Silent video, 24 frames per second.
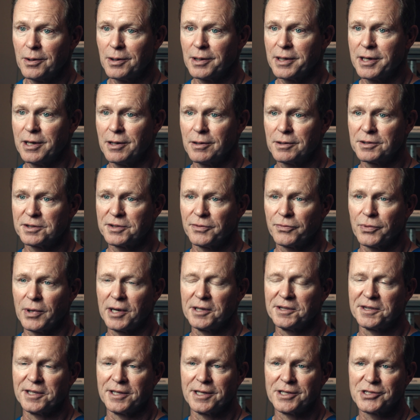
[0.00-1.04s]
early years of
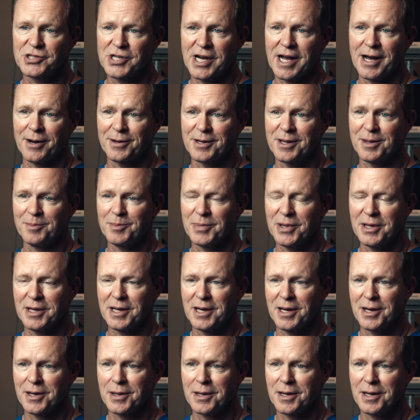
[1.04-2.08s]
raising a child can
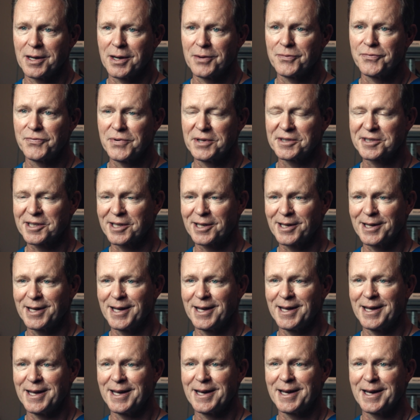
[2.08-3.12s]
be
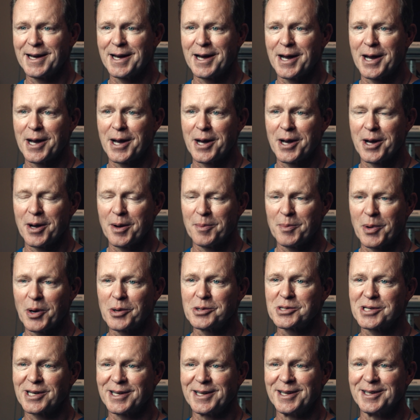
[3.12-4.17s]
physically,
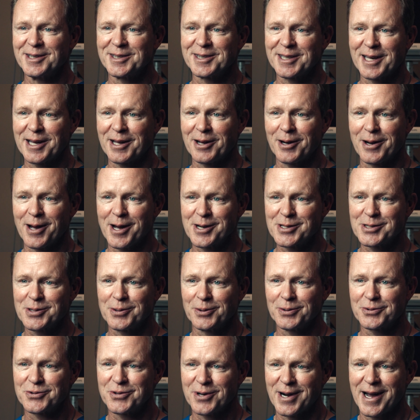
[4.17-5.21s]
emotionally, and
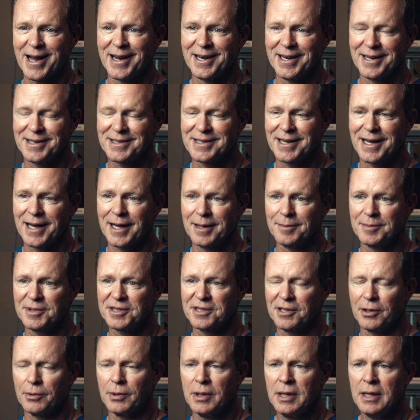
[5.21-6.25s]
psychologically trying at
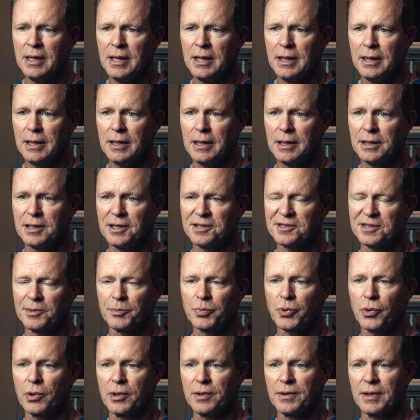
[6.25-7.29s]
times. So it is
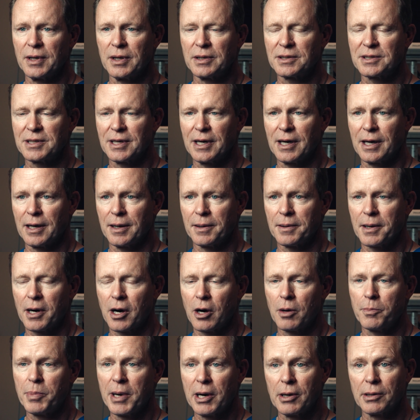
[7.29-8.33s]
important that
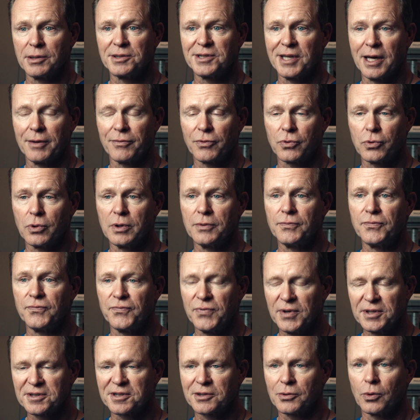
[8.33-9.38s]
our parents have good
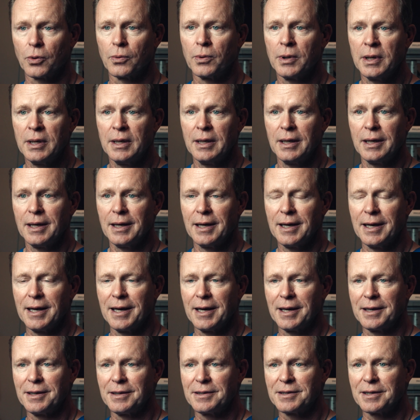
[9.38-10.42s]
physical
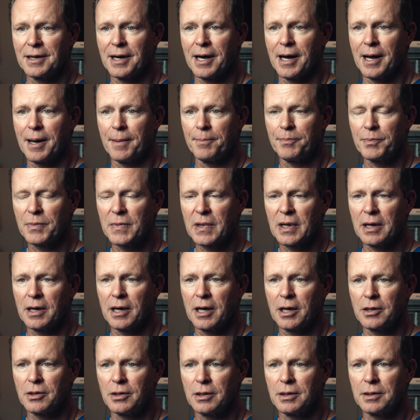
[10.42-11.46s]
and
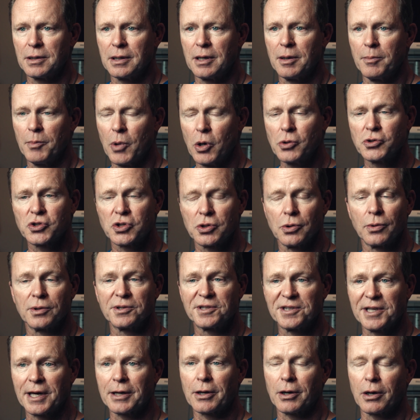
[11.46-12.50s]

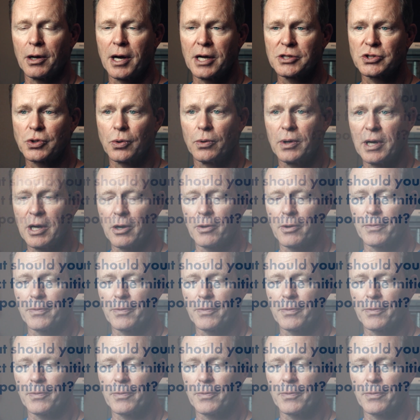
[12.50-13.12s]
emotional and psychological